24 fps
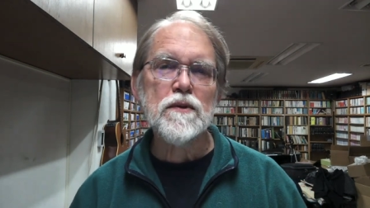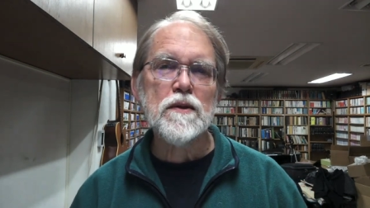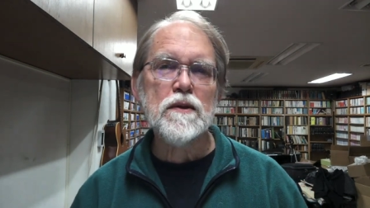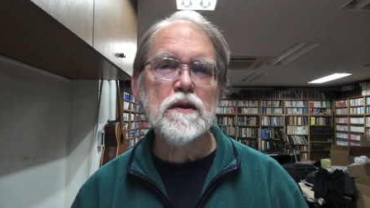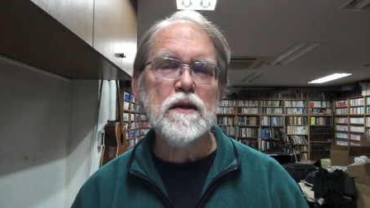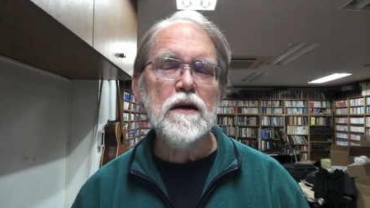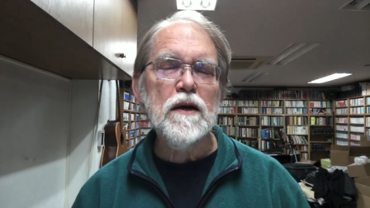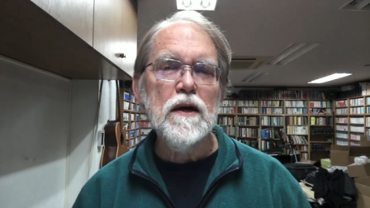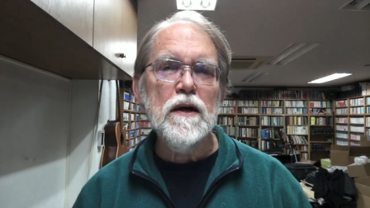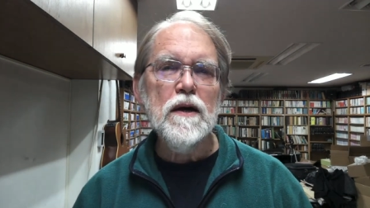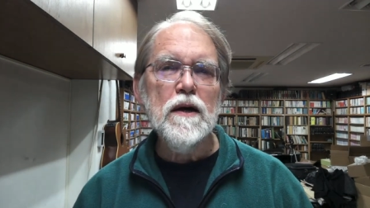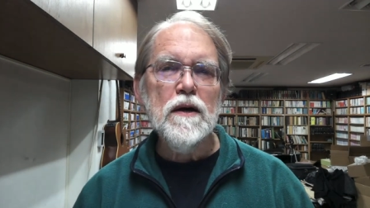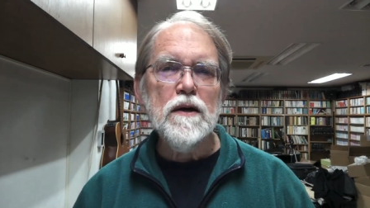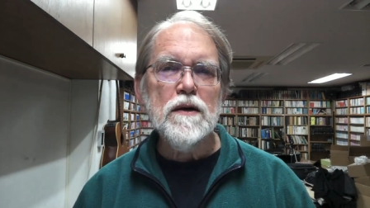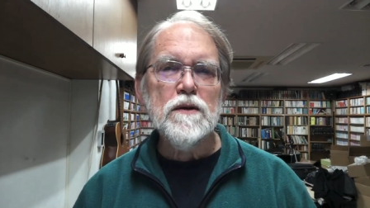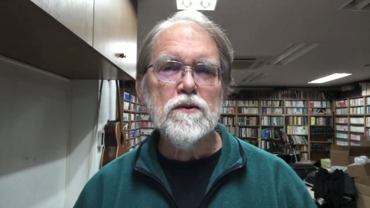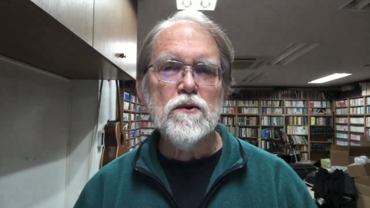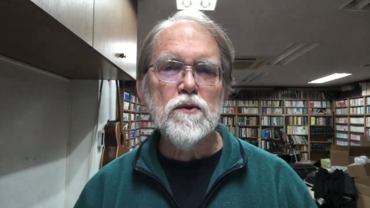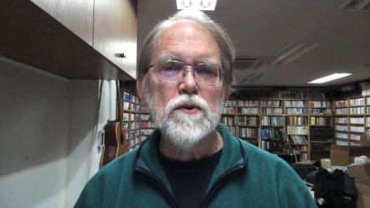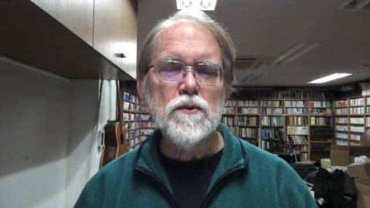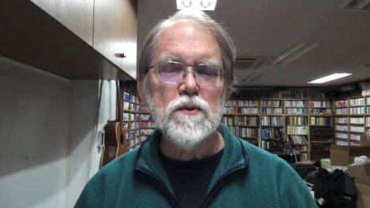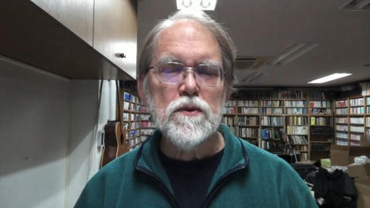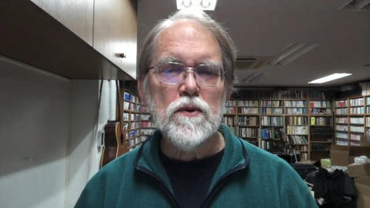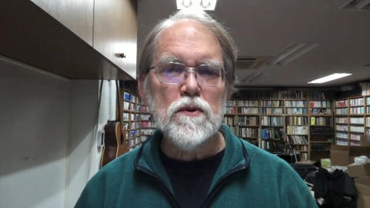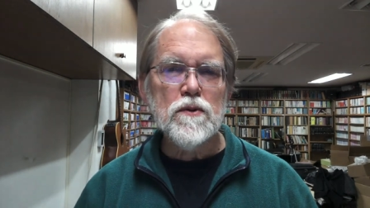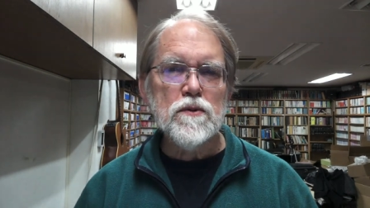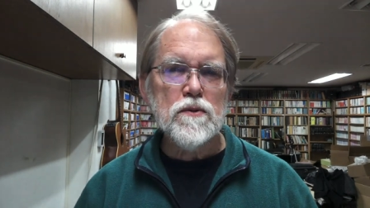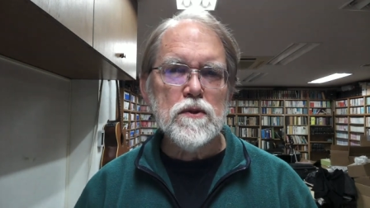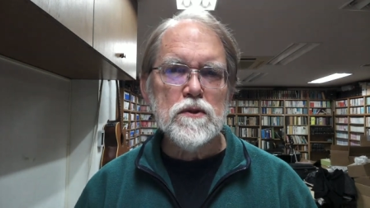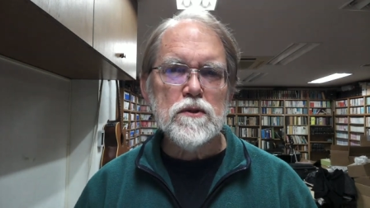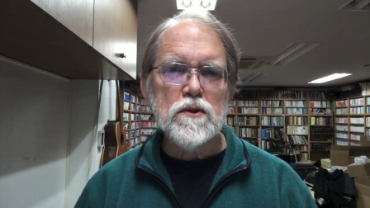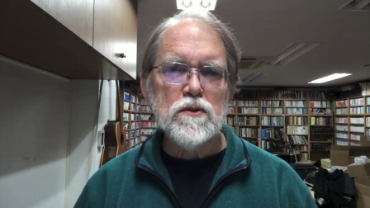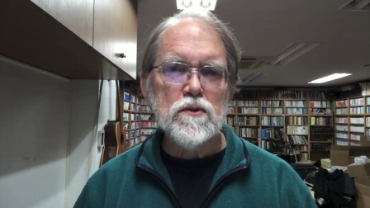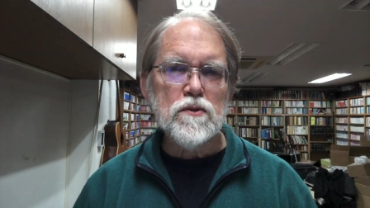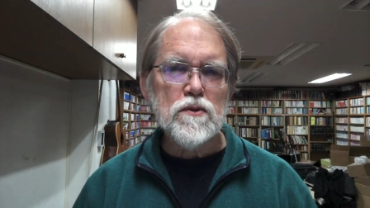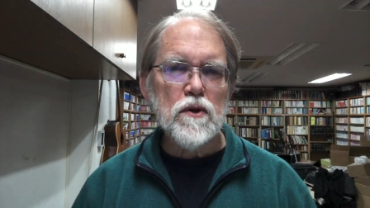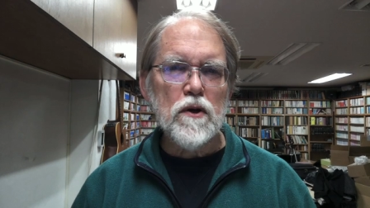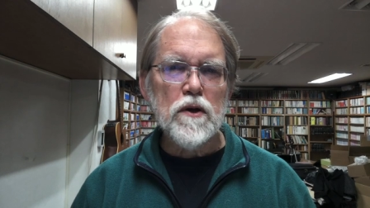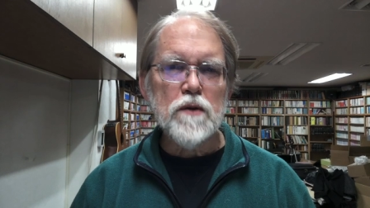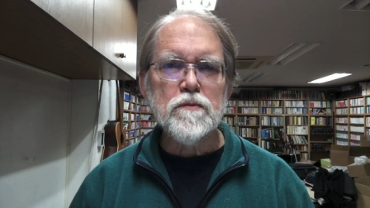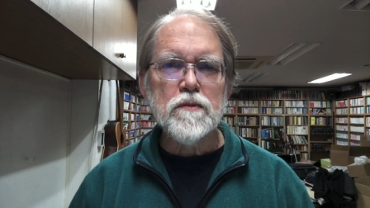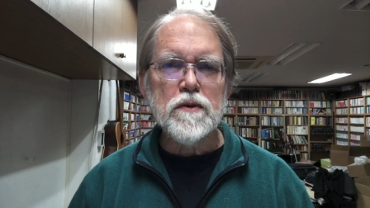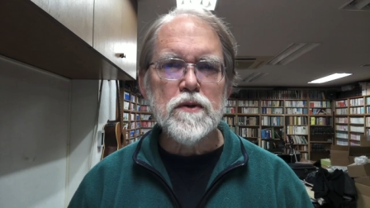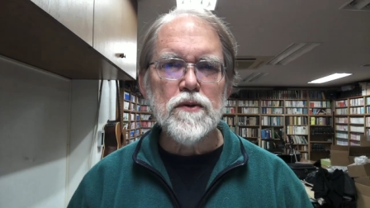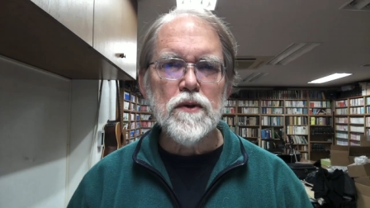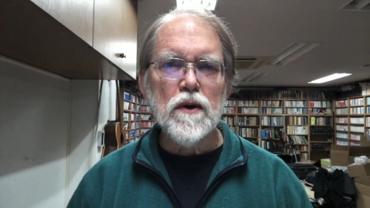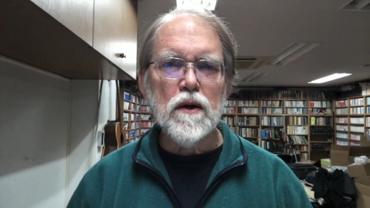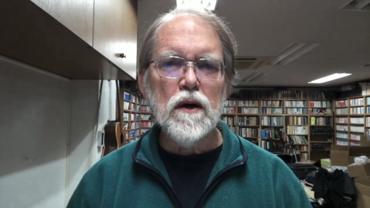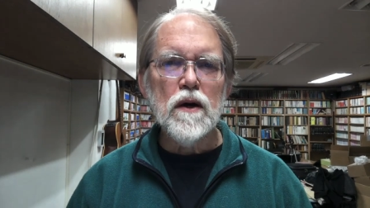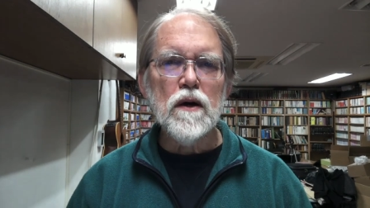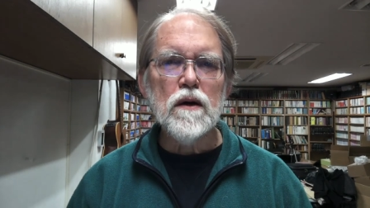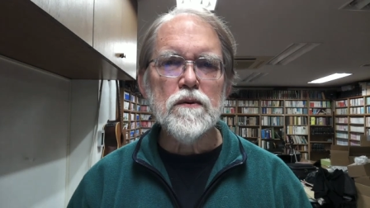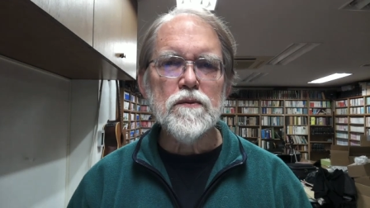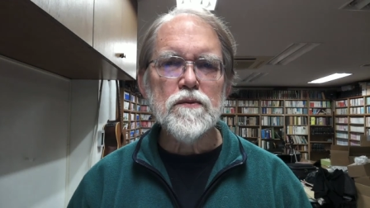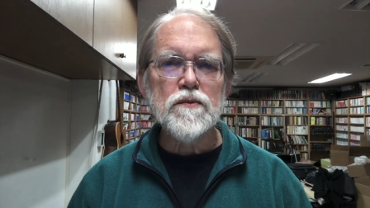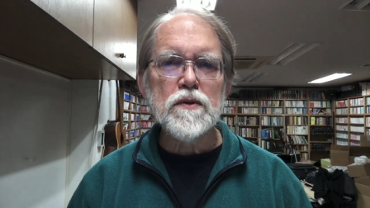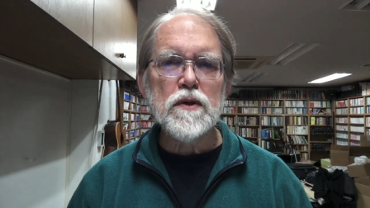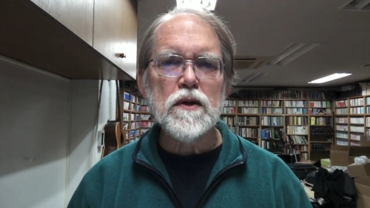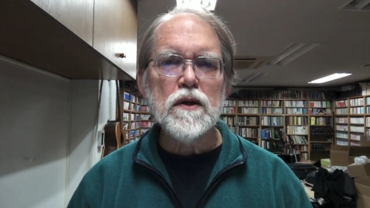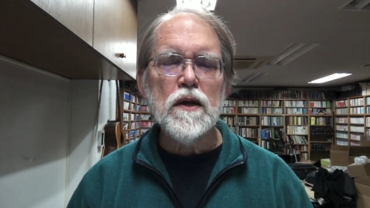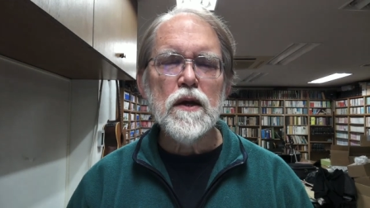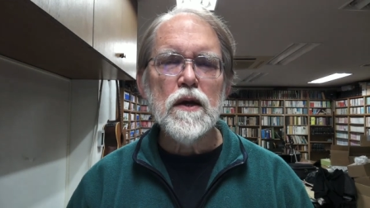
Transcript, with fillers: And those issues are unresolved.